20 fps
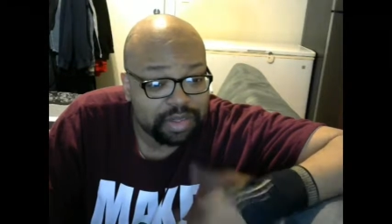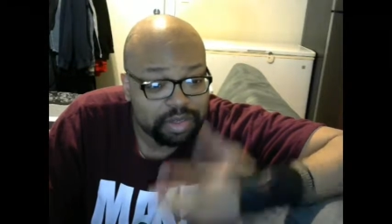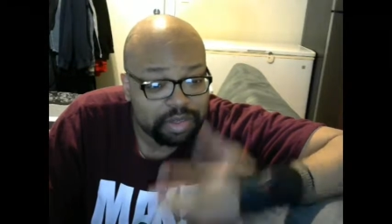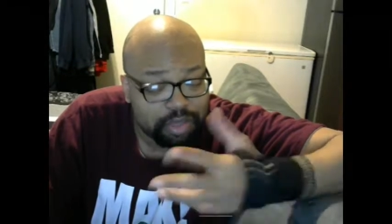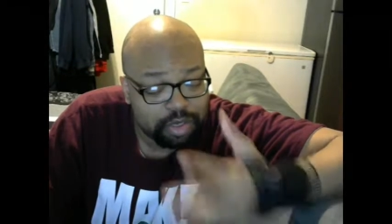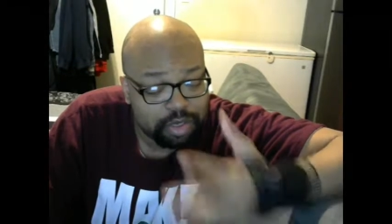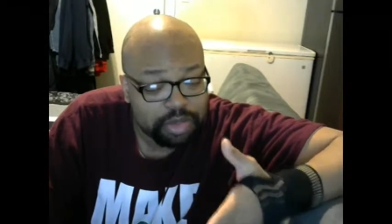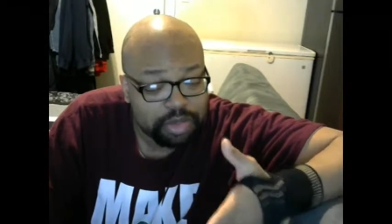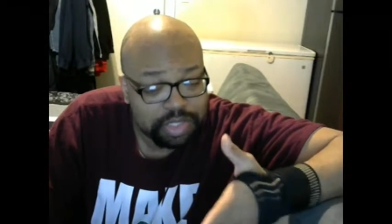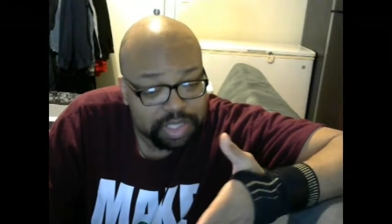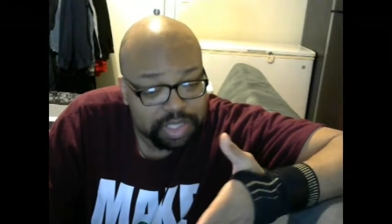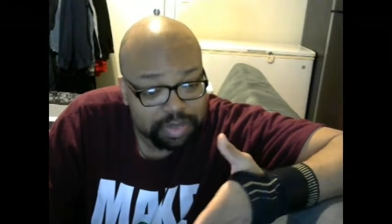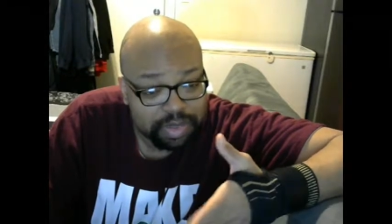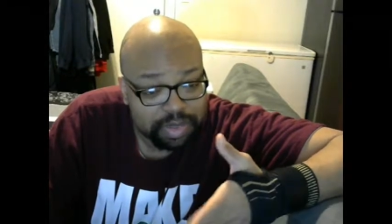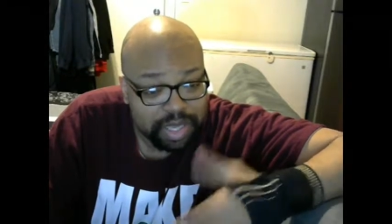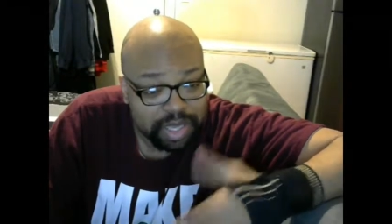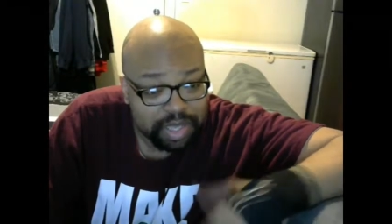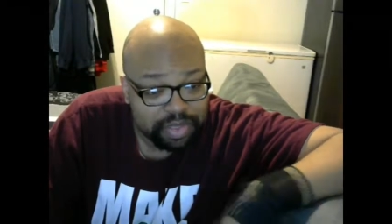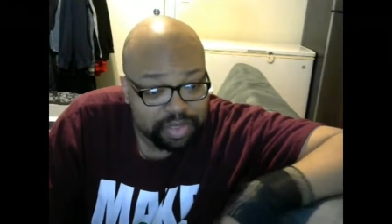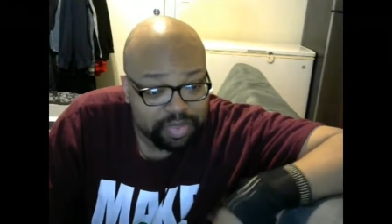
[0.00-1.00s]
you know,
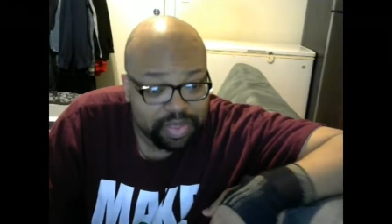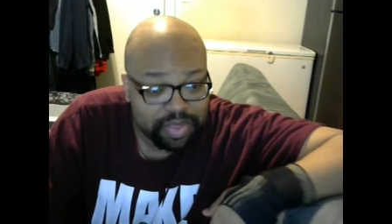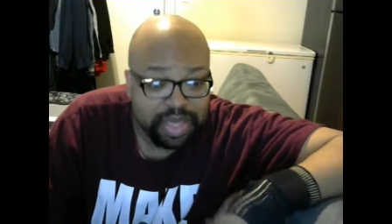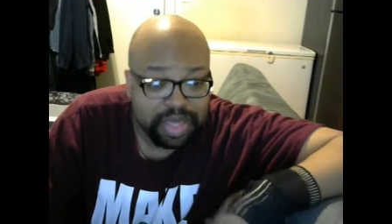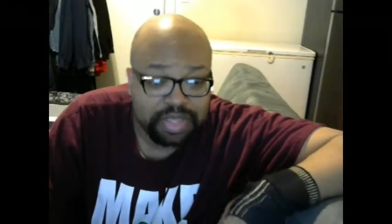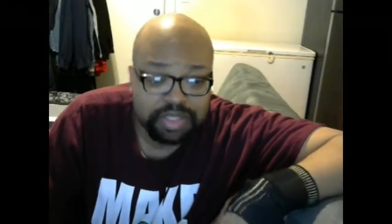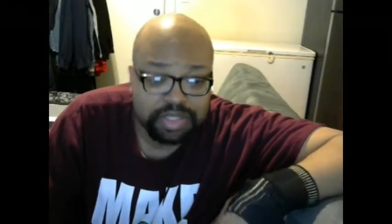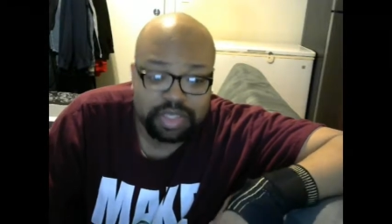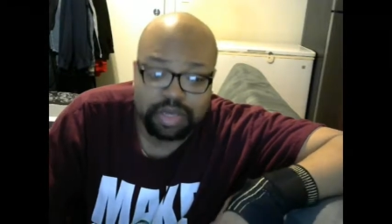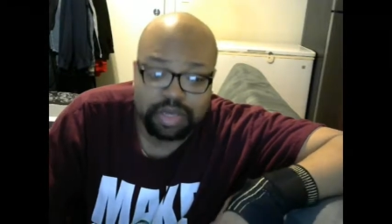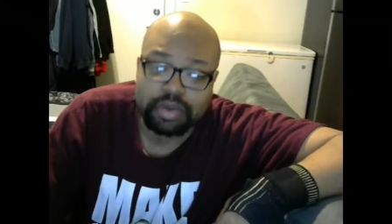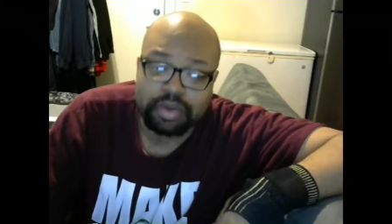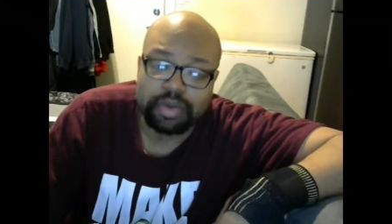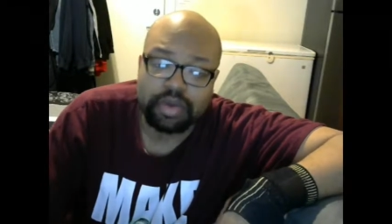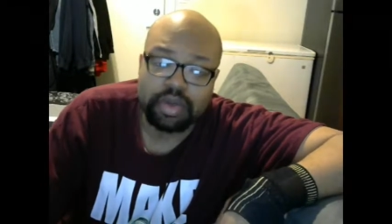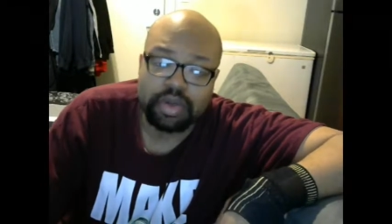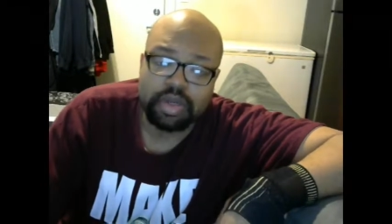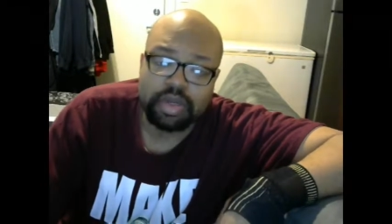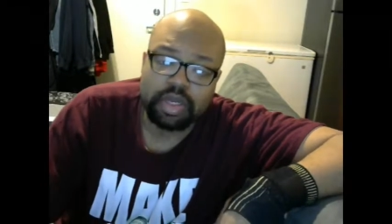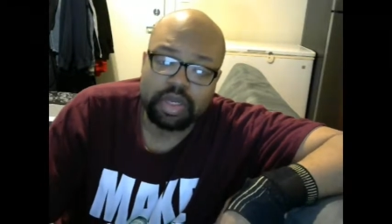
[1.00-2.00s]
something like that. So
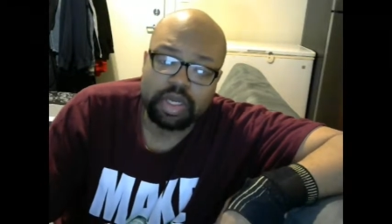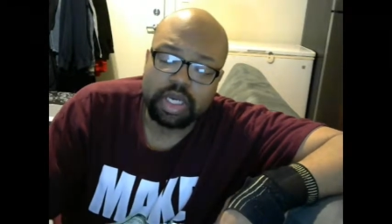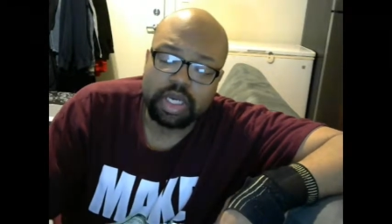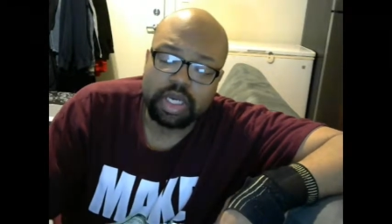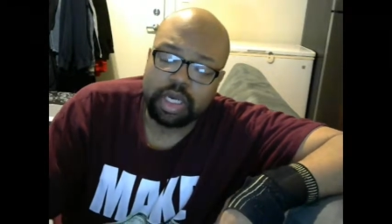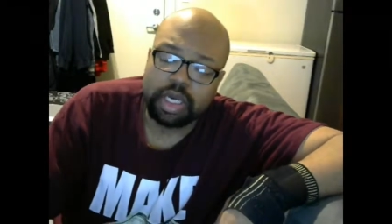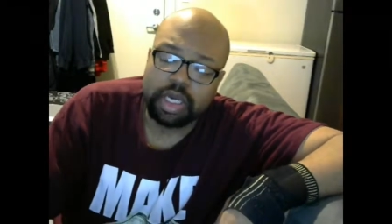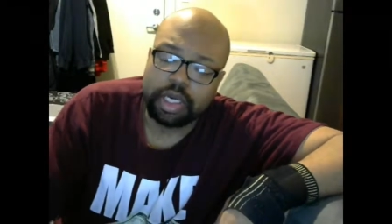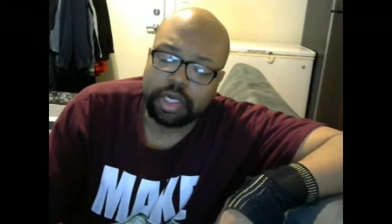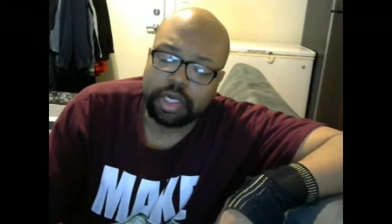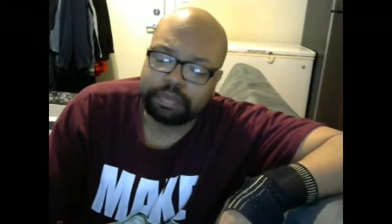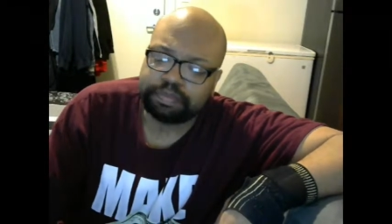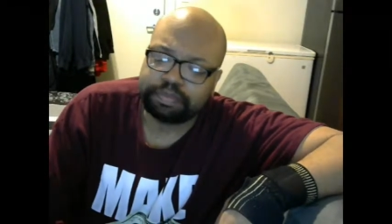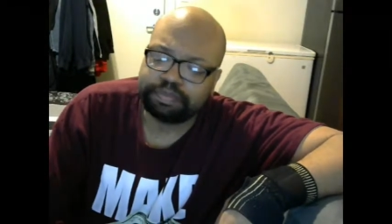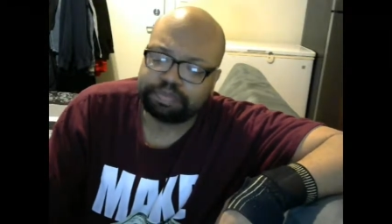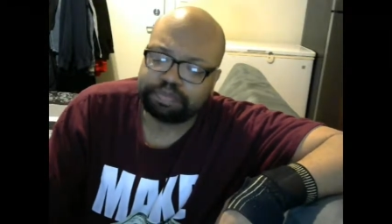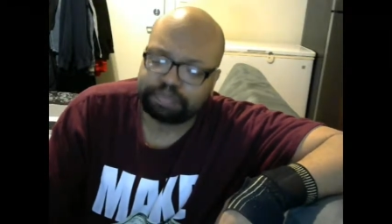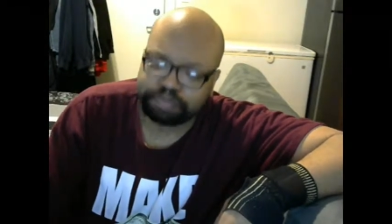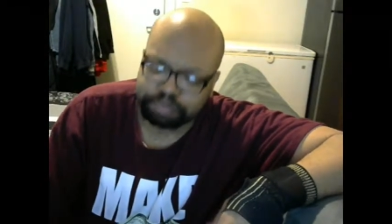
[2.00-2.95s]
um,